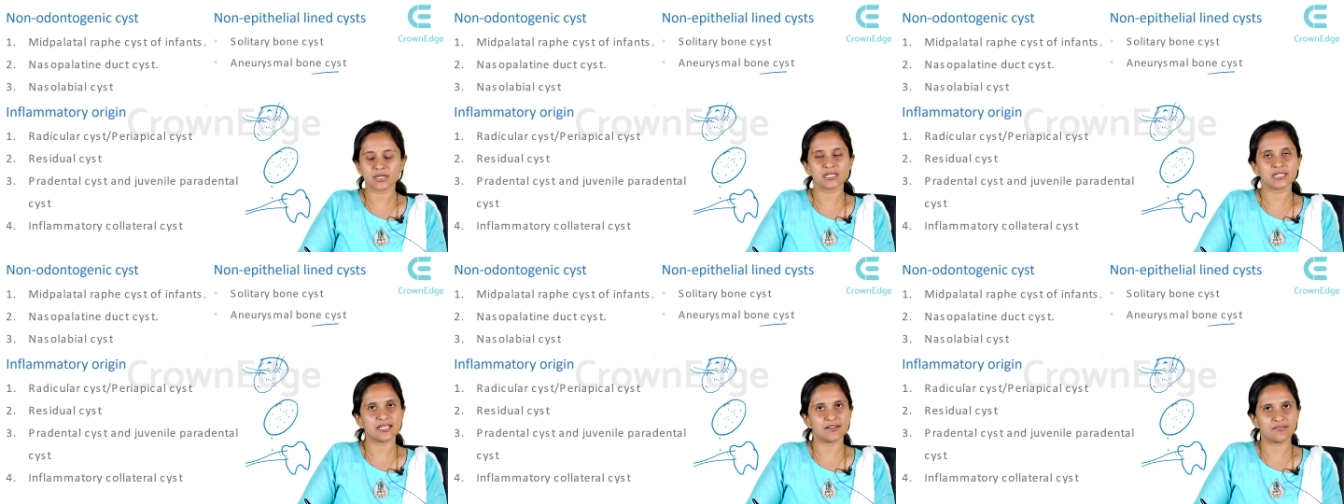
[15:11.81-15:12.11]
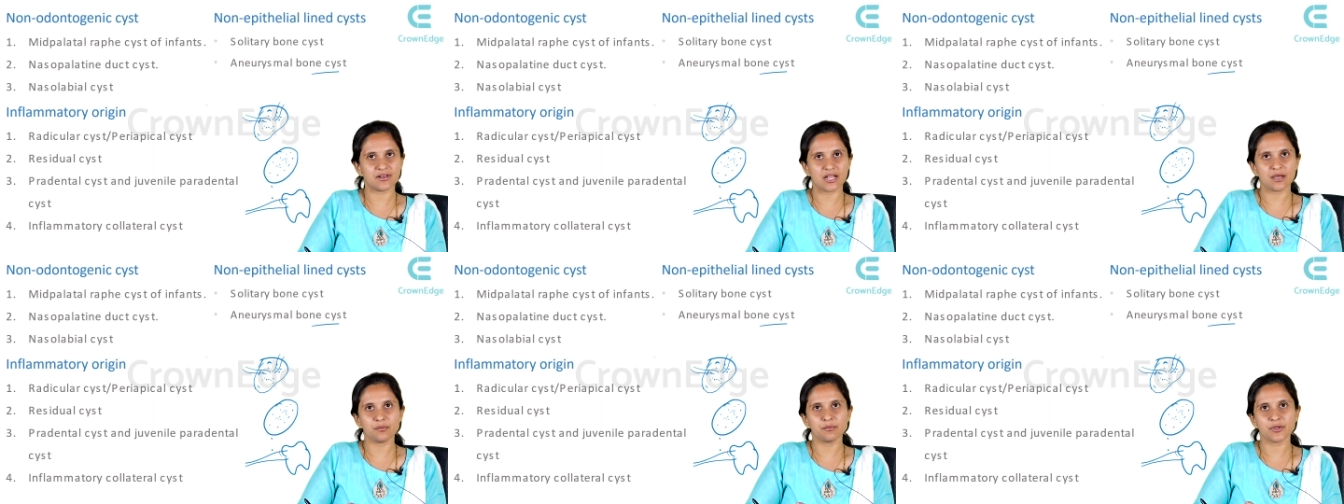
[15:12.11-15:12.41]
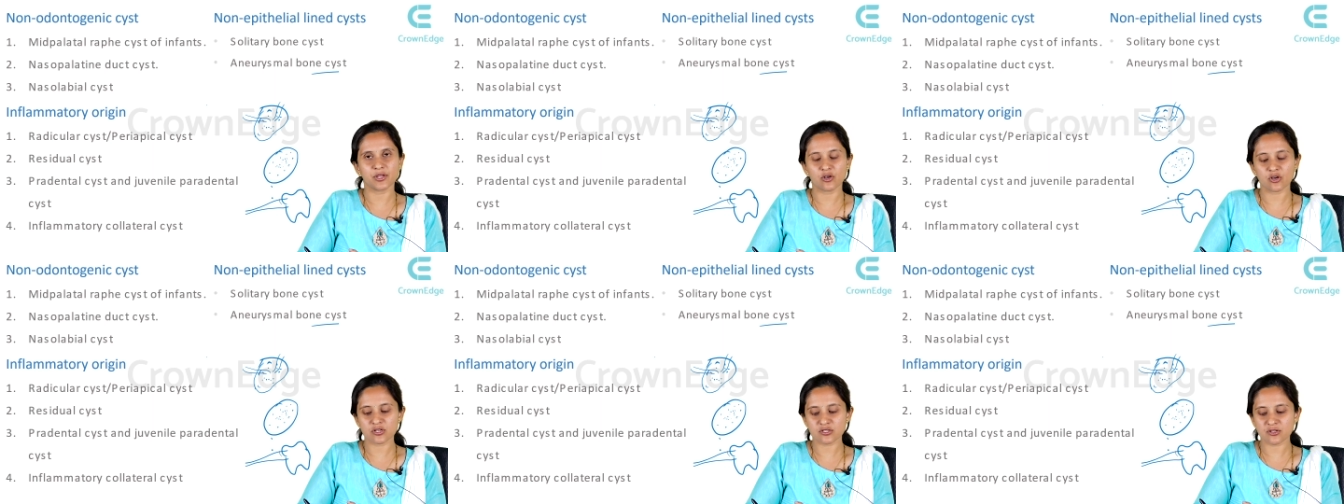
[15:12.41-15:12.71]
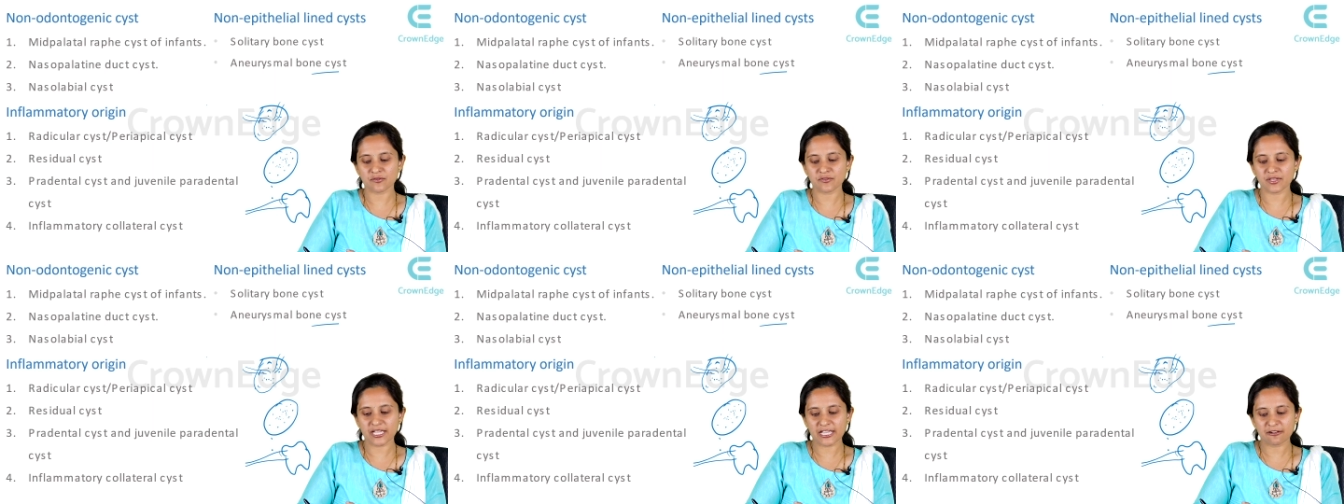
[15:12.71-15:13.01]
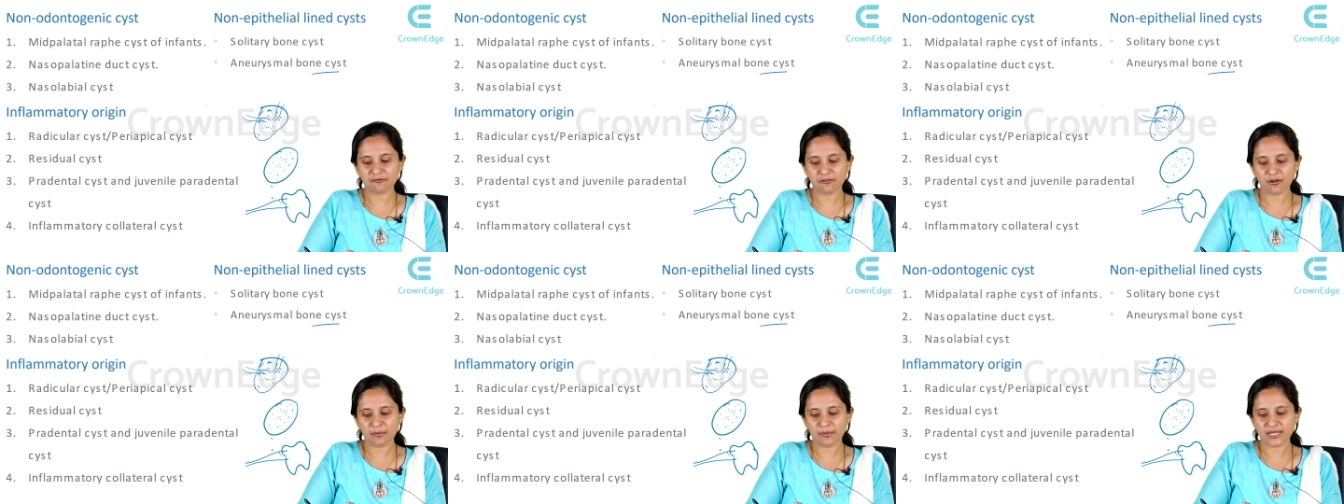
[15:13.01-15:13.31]
developed because of the
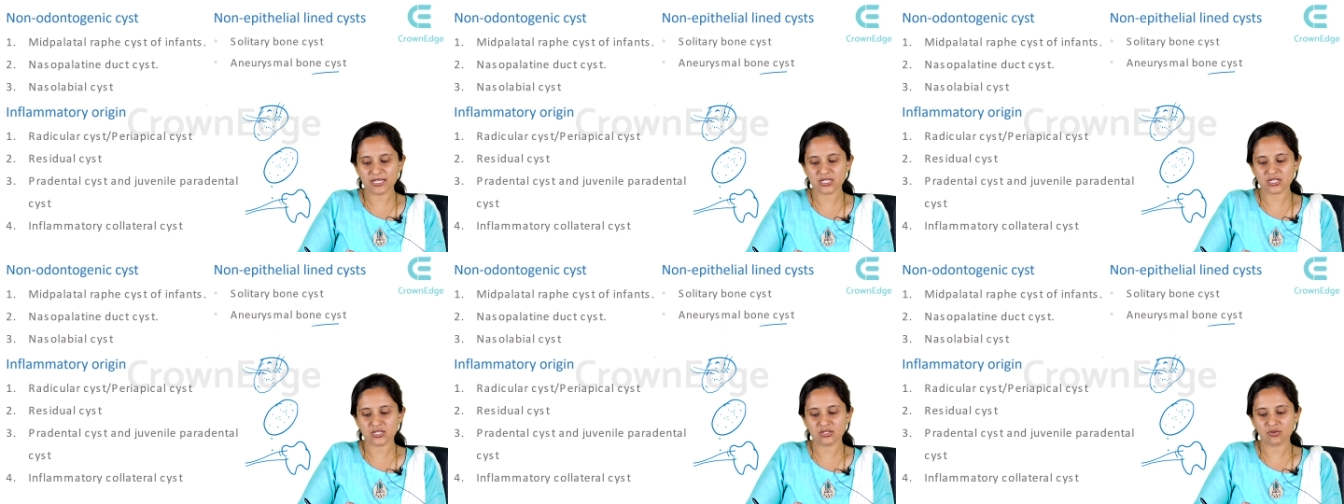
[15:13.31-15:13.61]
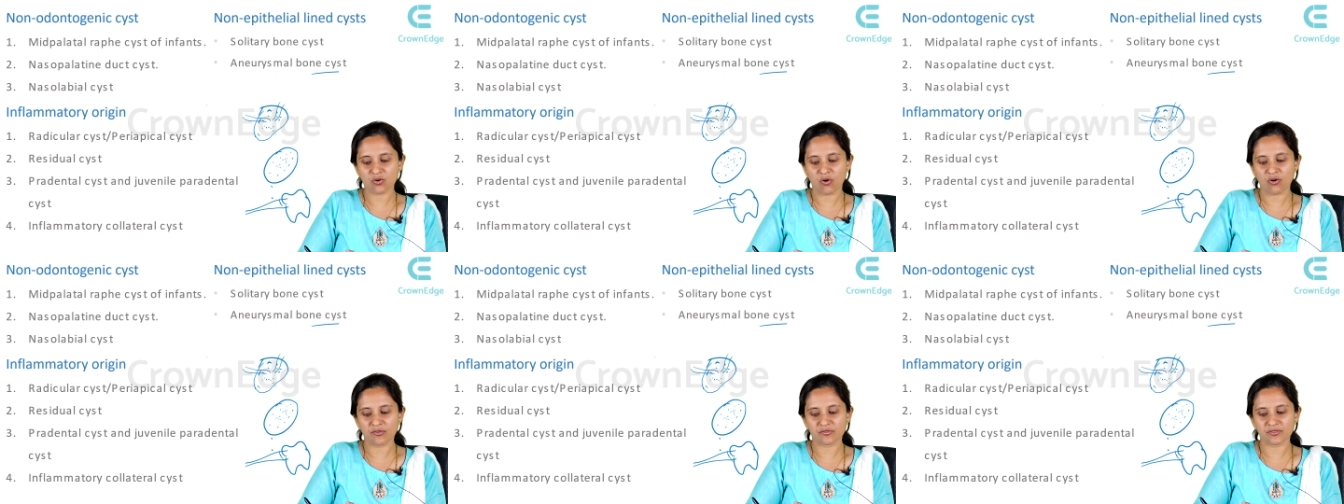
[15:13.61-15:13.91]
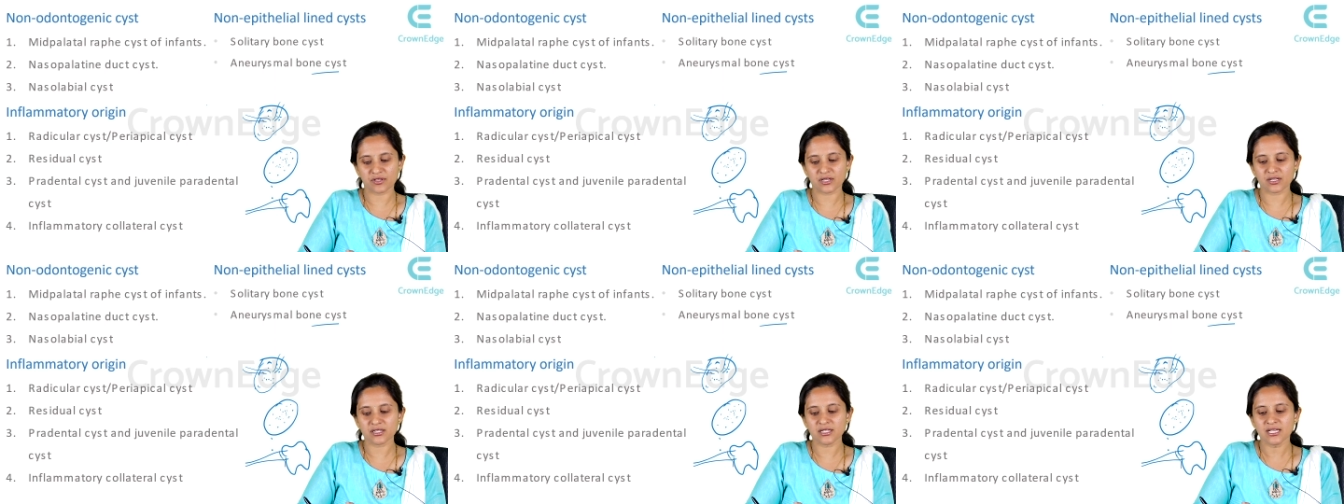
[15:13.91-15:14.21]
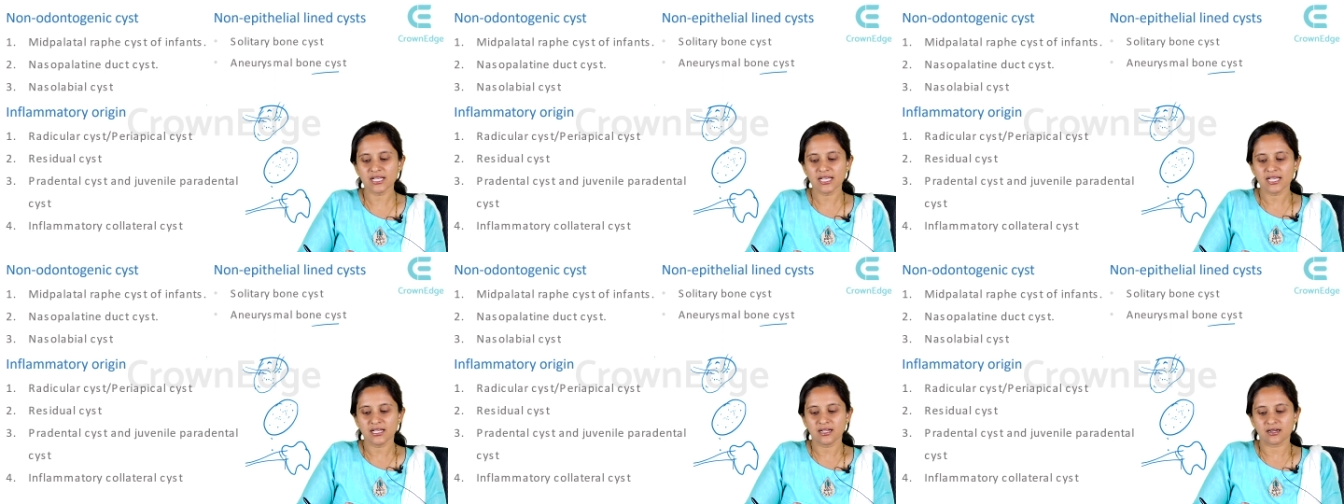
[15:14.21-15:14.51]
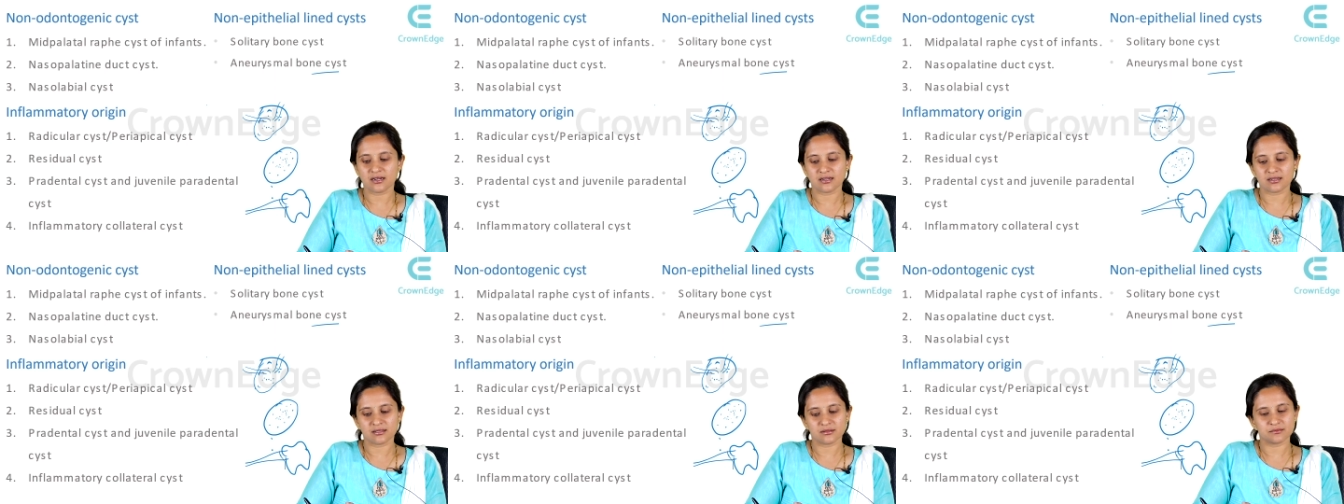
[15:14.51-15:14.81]
inflammation of the
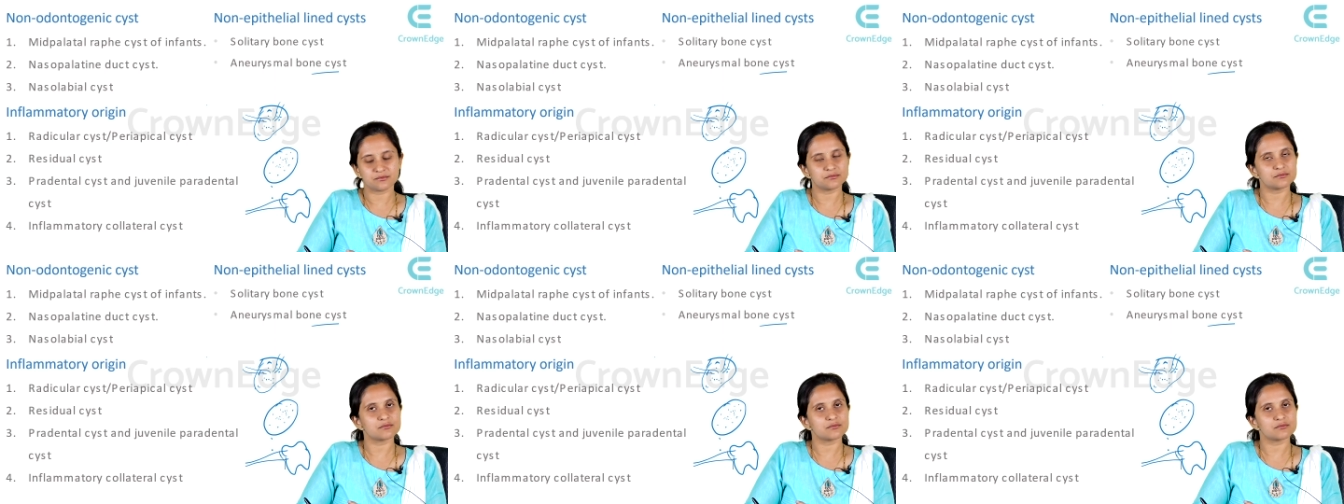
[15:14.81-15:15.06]
uh,